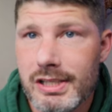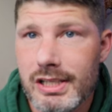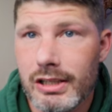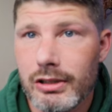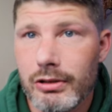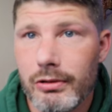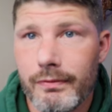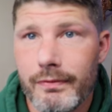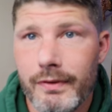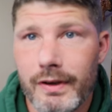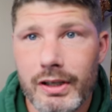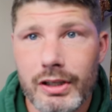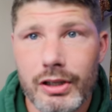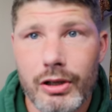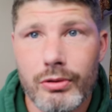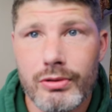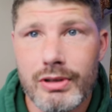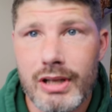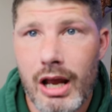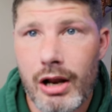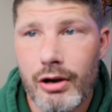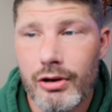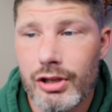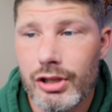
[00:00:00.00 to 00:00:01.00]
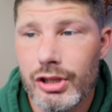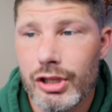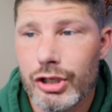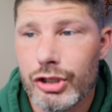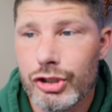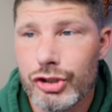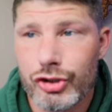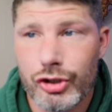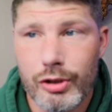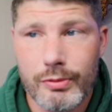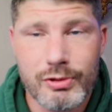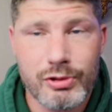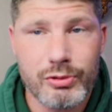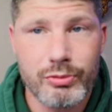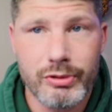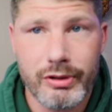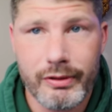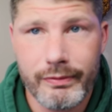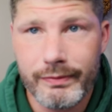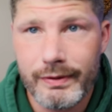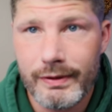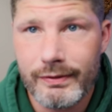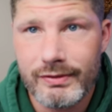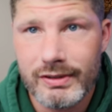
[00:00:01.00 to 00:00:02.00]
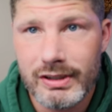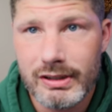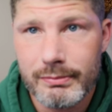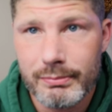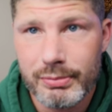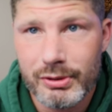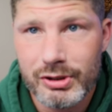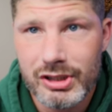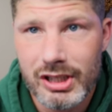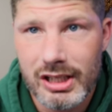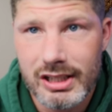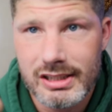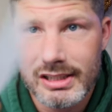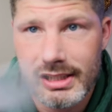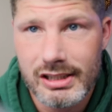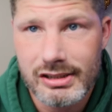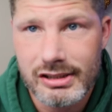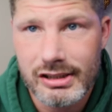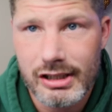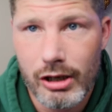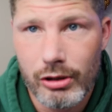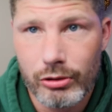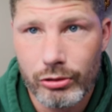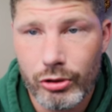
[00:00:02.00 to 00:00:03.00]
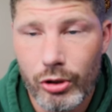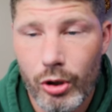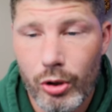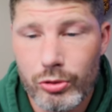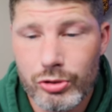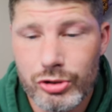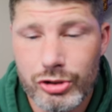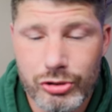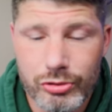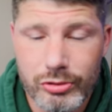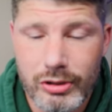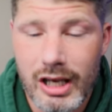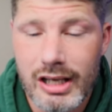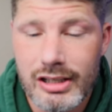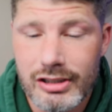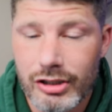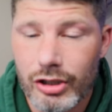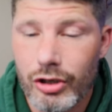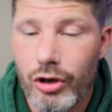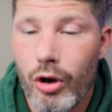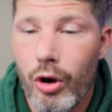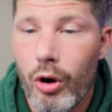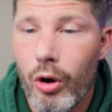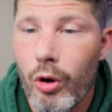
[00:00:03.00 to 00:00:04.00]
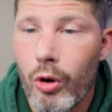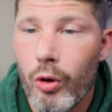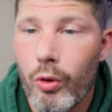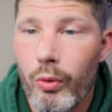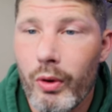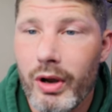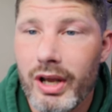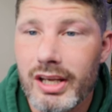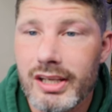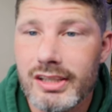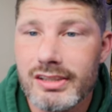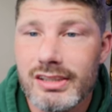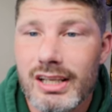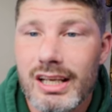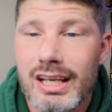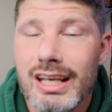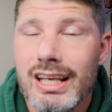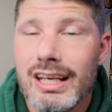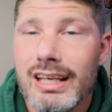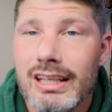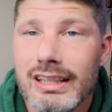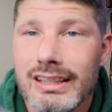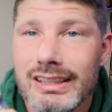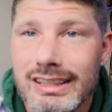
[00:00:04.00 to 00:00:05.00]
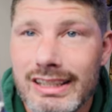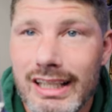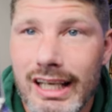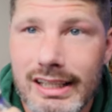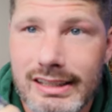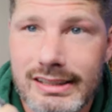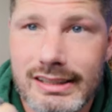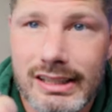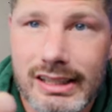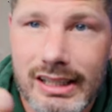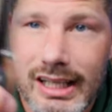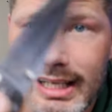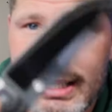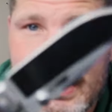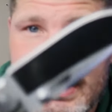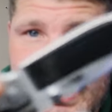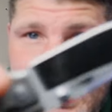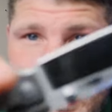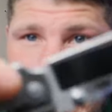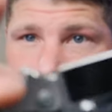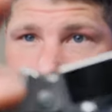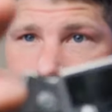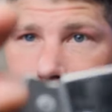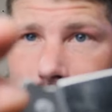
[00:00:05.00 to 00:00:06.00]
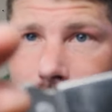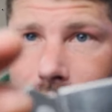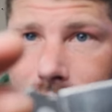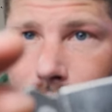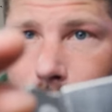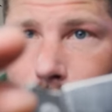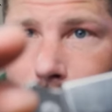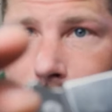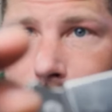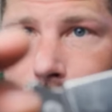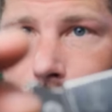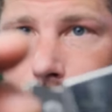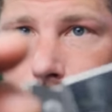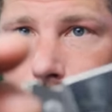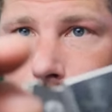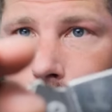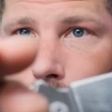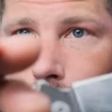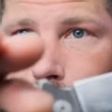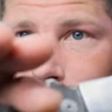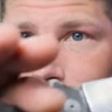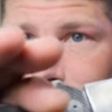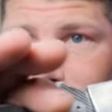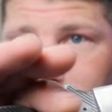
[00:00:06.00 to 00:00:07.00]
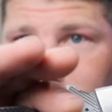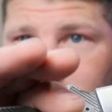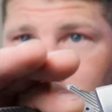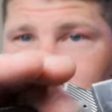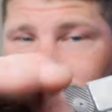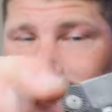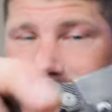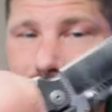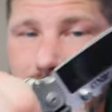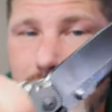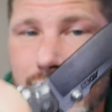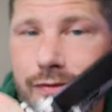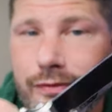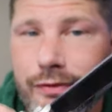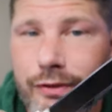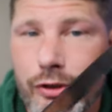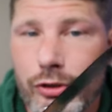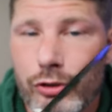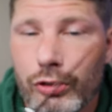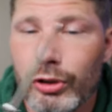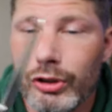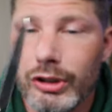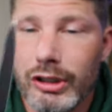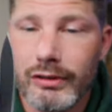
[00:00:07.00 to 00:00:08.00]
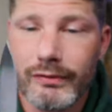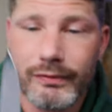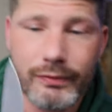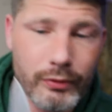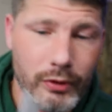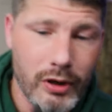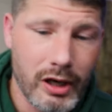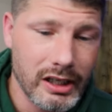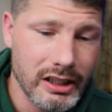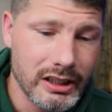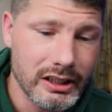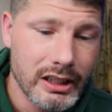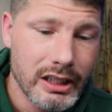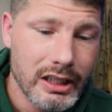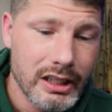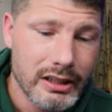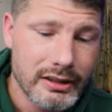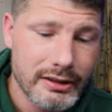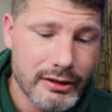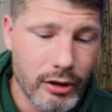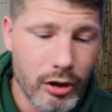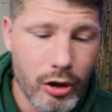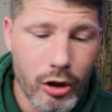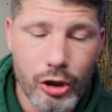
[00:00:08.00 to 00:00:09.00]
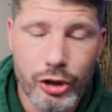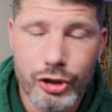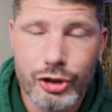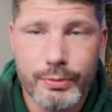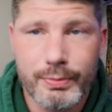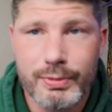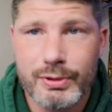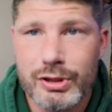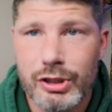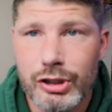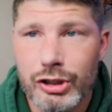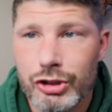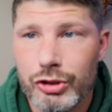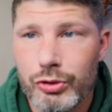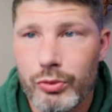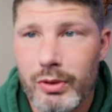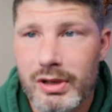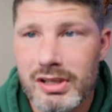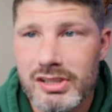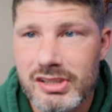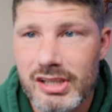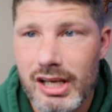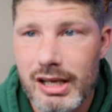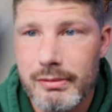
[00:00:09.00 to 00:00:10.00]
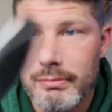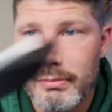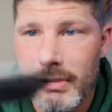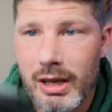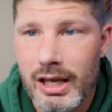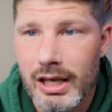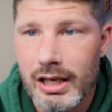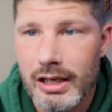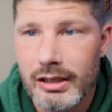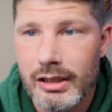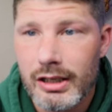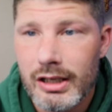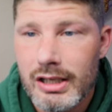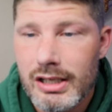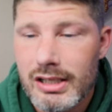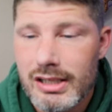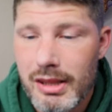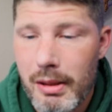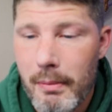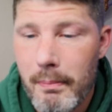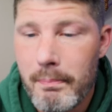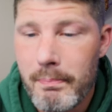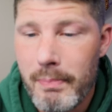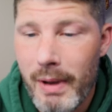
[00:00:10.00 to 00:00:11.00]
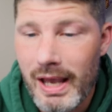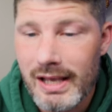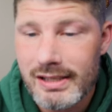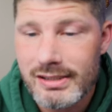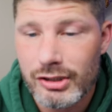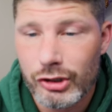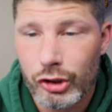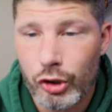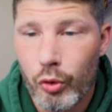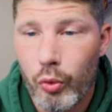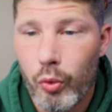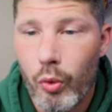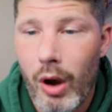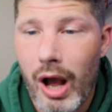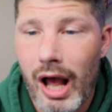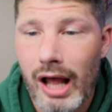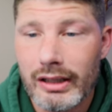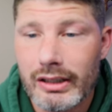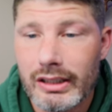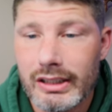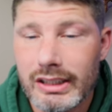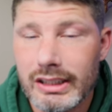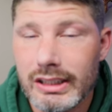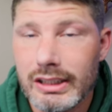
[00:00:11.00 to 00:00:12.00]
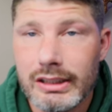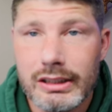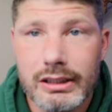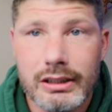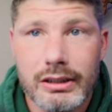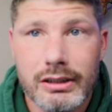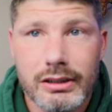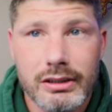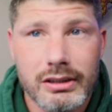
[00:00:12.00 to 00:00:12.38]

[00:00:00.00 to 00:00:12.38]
single video down in the description with a 15% discount code. So you guys can always get a set of original goat scales if you're looking for any. They're 100% USA made, the best quality